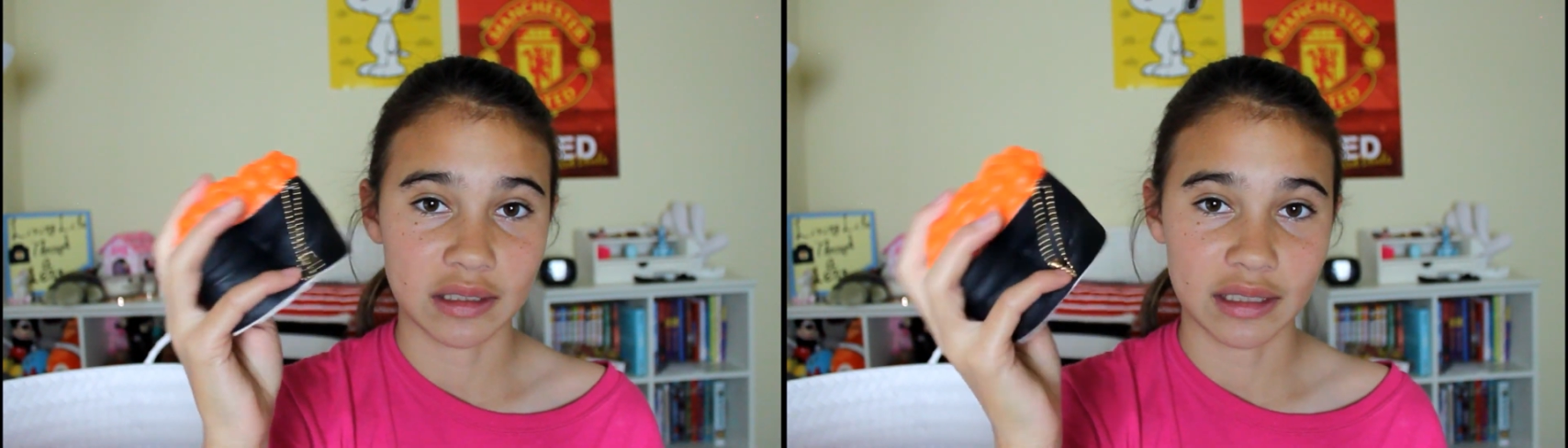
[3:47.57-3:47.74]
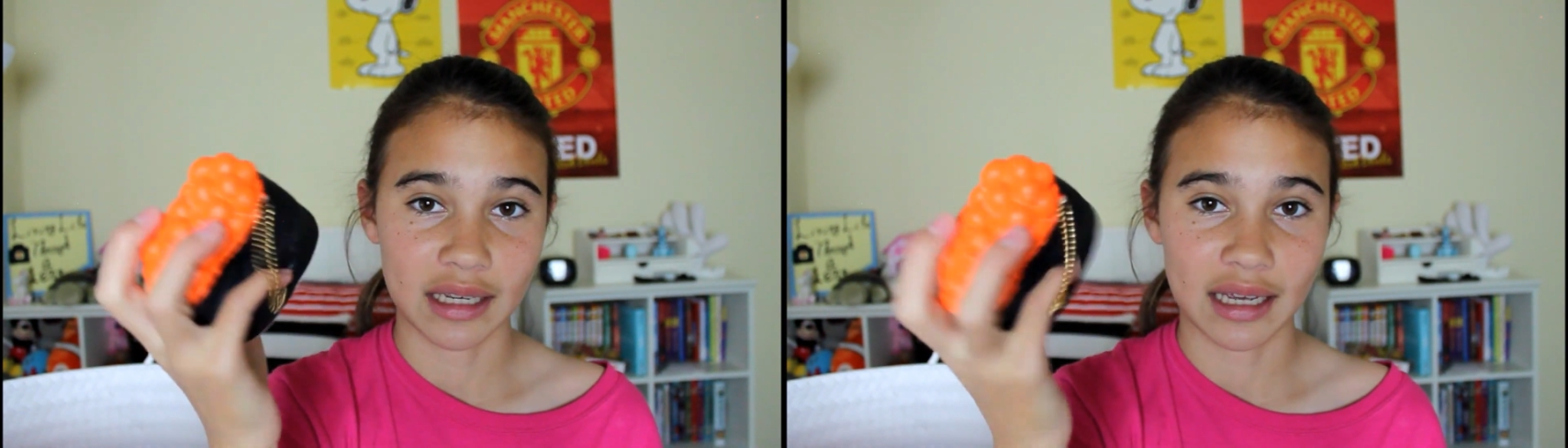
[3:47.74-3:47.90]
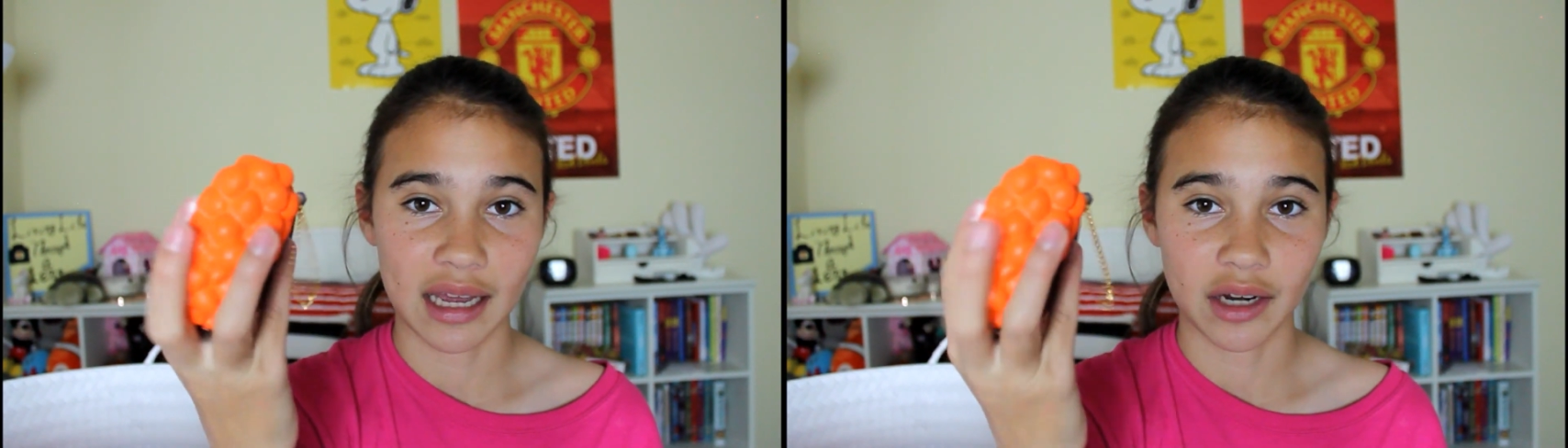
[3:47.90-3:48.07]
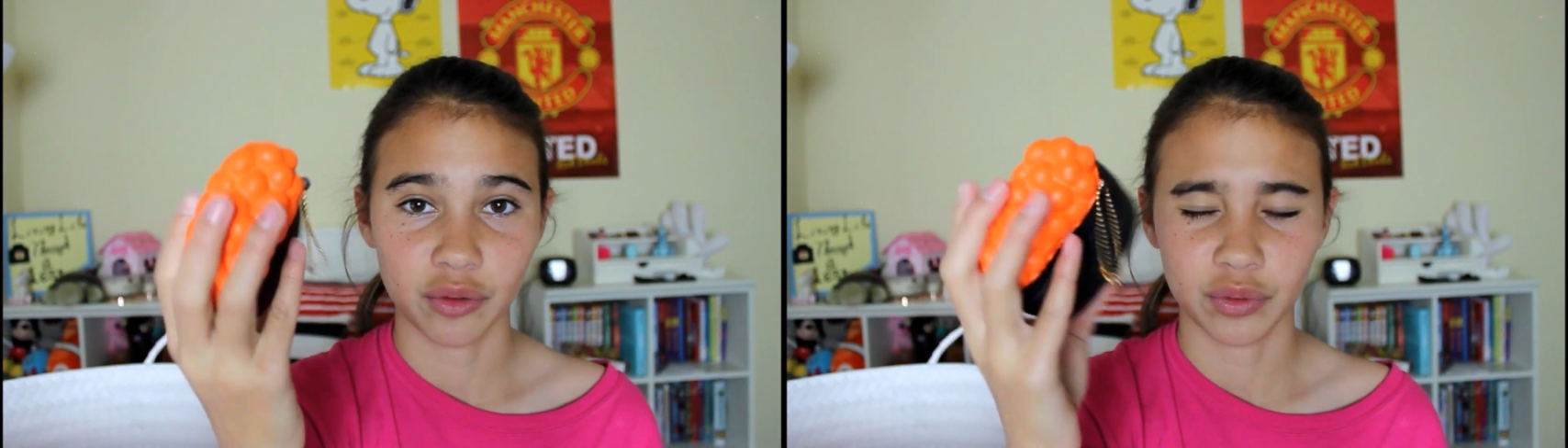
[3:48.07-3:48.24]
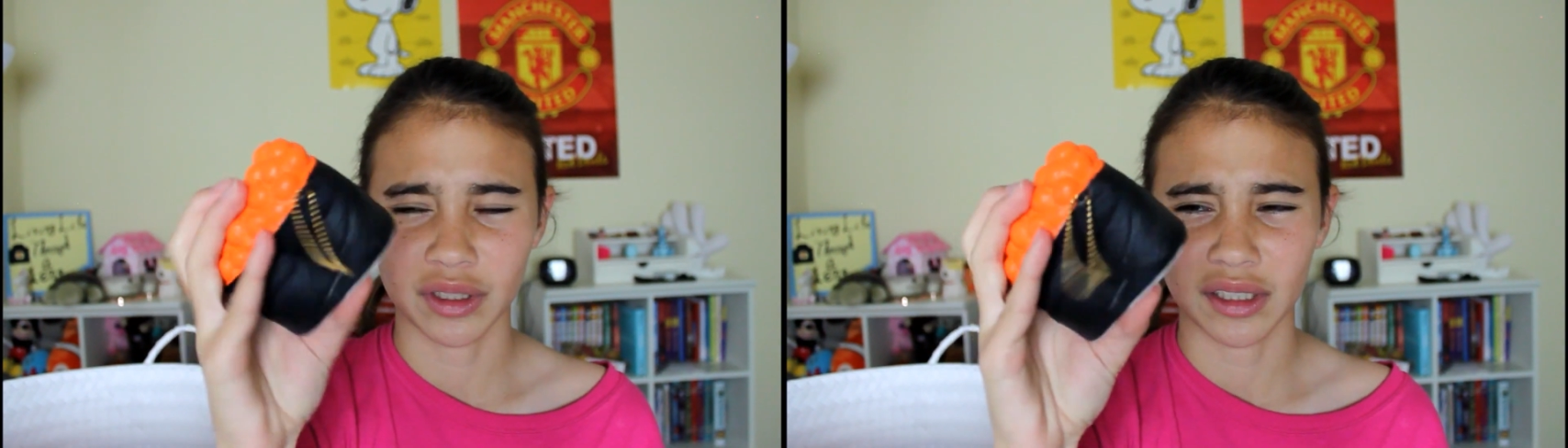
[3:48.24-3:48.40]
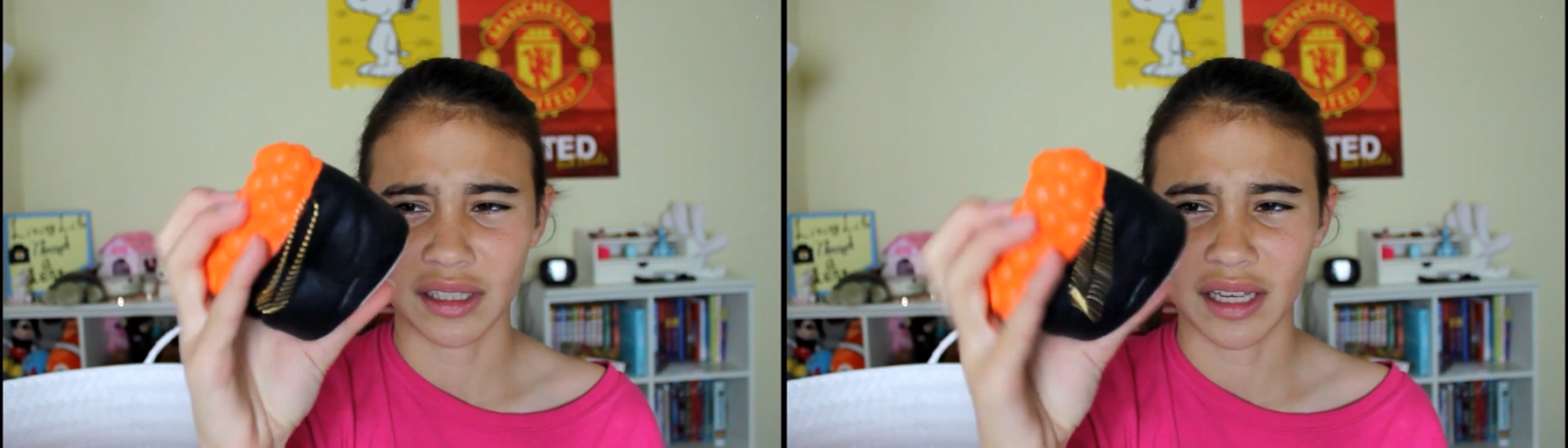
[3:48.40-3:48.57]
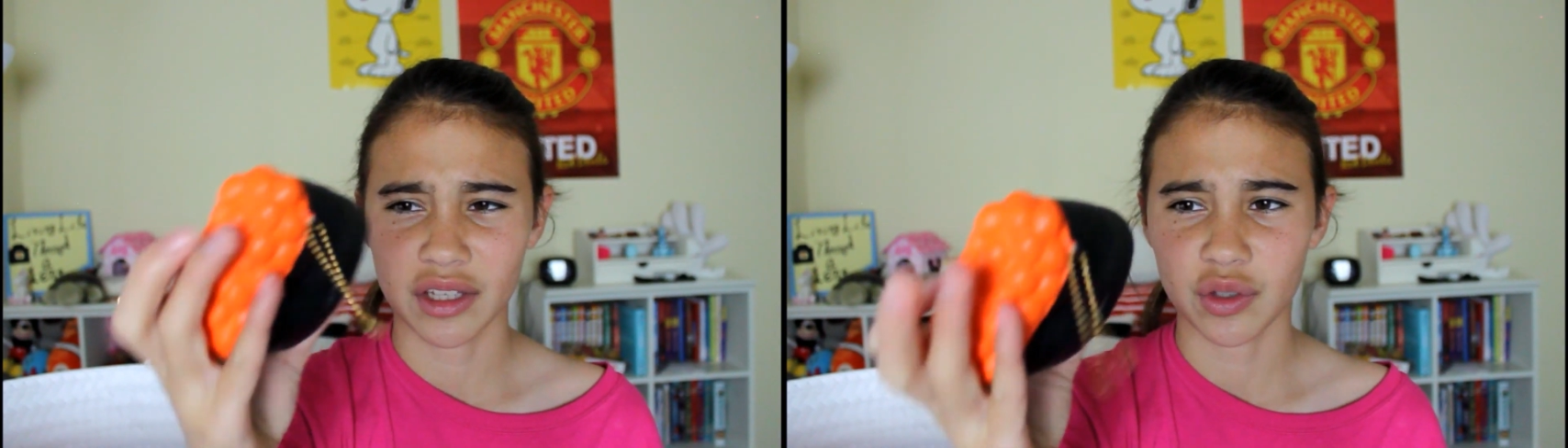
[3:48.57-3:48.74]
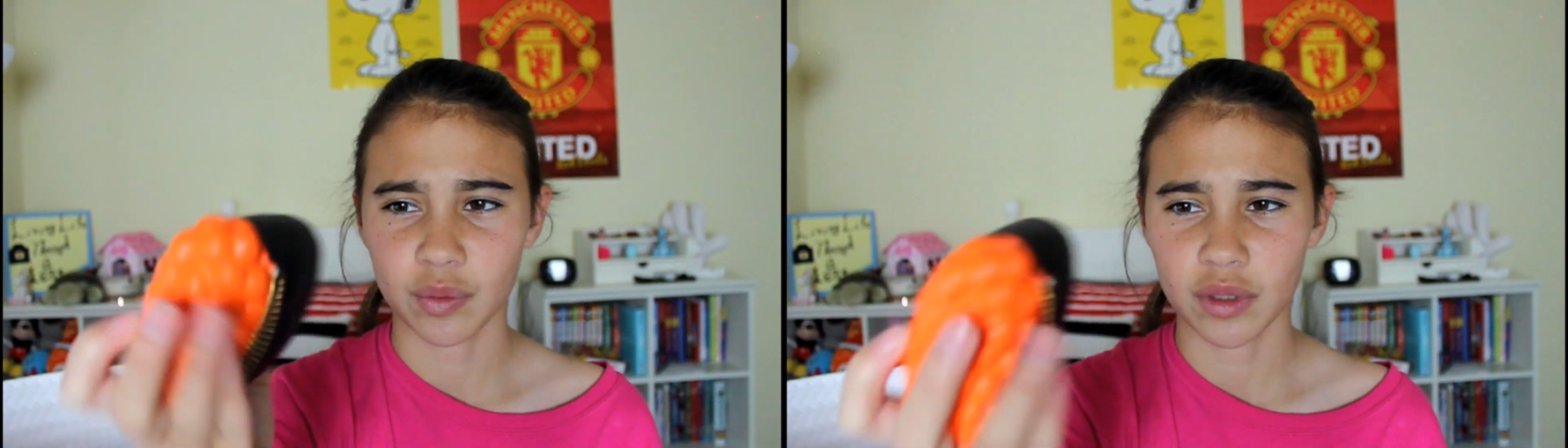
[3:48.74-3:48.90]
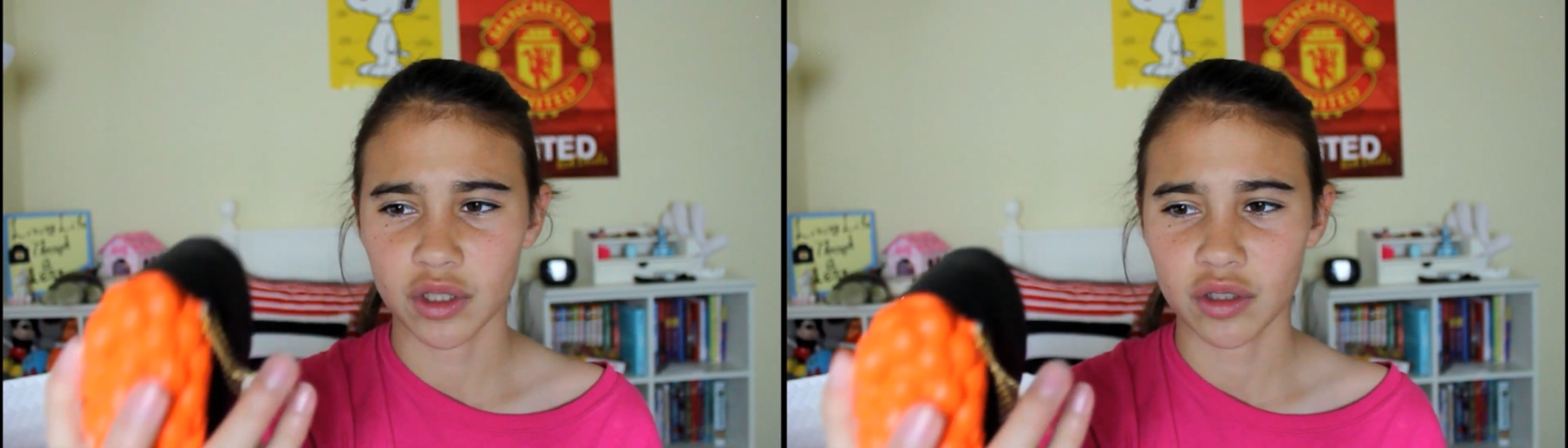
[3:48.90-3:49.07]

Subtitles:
I don't really like this one,